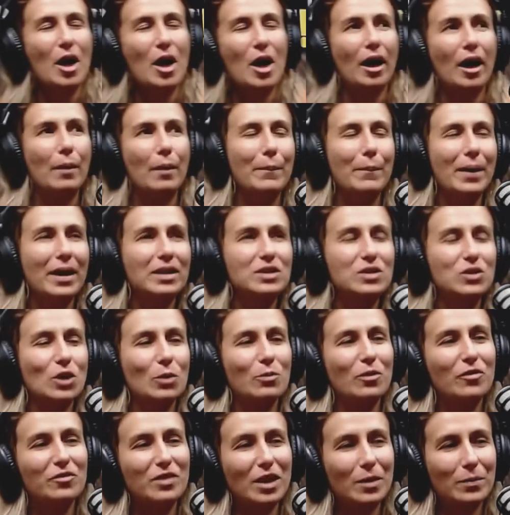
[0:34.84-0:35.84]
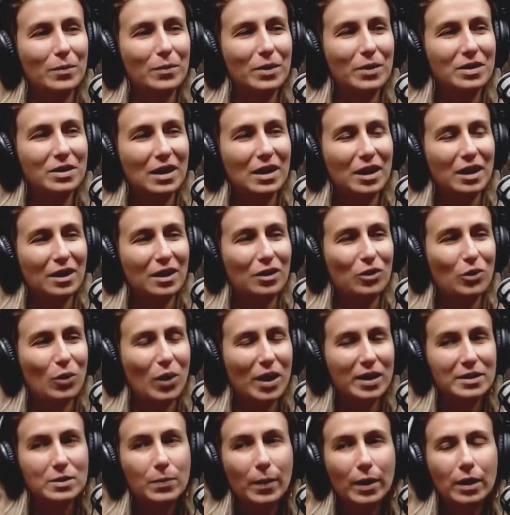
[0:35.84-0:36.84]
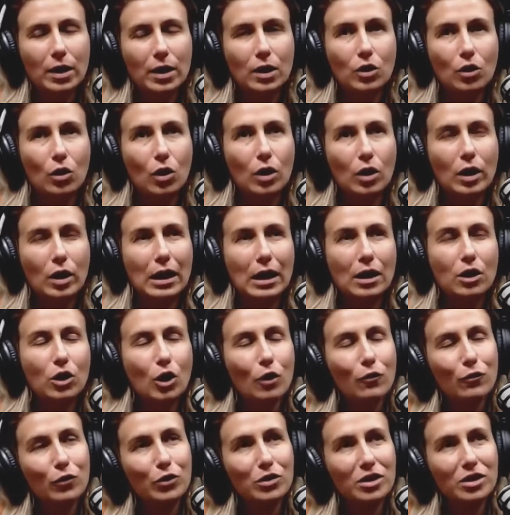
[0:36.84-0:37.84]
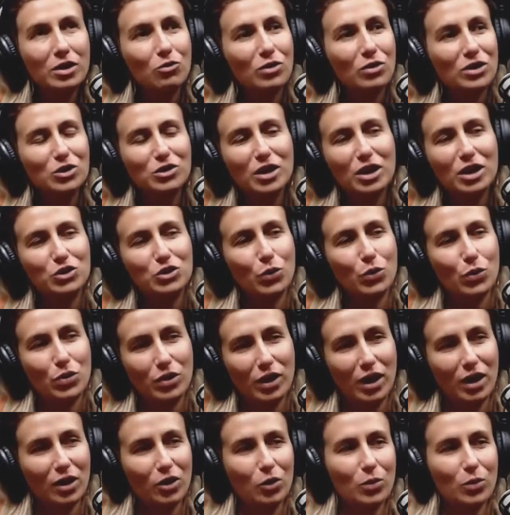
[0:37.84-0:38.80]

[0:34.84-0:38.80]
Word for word: I met some of them in the U S, but you know, not for the reason that you think.